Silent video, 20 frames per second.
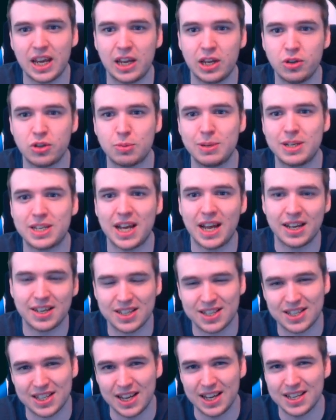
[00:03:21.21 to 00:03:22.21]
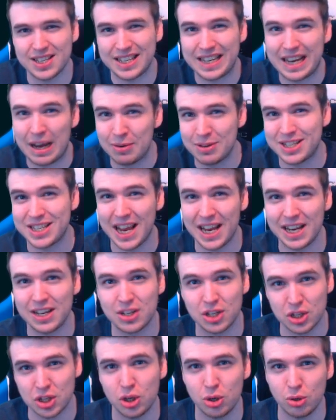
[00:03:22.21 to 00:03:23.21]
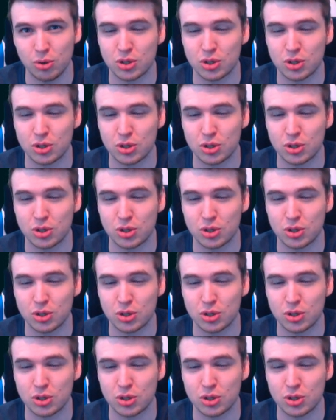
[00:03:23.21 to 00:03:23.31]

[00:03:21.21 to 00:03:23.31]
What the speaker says: used to be 10 to 6, now it's 10 to 2.